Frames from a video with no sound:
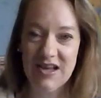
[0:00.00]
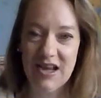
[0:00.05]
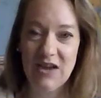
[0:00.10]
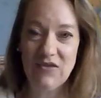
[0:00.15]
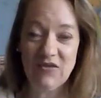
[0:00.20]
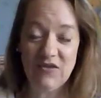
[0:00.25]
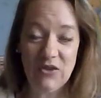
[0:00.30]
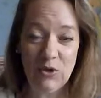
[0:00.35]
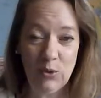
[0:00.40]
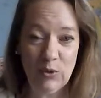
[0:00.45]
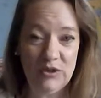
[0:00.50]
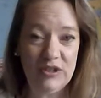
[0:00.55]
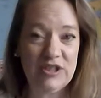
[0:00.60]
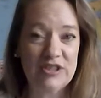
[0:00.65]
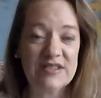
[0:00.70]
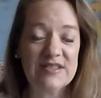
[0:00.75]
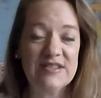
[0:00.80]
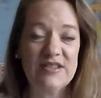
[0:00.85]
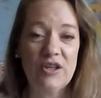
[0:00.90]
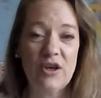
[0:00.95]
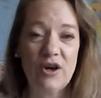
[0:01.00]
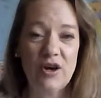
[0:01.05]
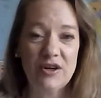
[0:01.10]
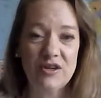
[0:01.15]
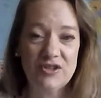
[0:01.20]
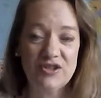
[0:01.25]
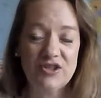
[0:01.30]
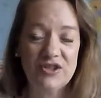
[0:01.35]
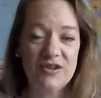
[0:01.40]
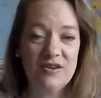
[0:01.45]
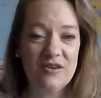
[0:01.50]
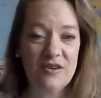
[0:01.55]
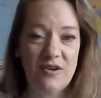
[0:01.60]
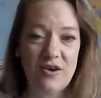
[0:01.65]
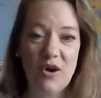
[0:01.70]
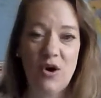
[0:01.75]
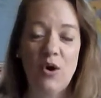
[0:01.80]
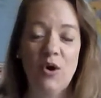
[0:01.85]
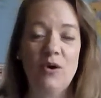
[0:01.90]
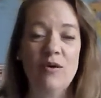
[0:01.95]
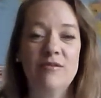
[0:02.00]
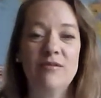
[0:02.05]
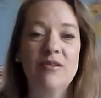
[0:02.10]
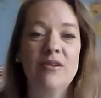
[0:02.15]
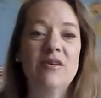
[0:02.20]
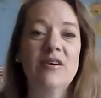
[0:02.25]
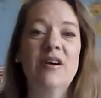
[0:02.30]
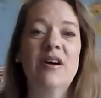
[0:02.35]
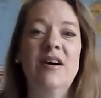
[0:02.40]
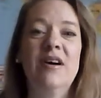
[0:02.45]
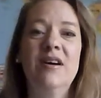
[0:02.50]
even though it looks large over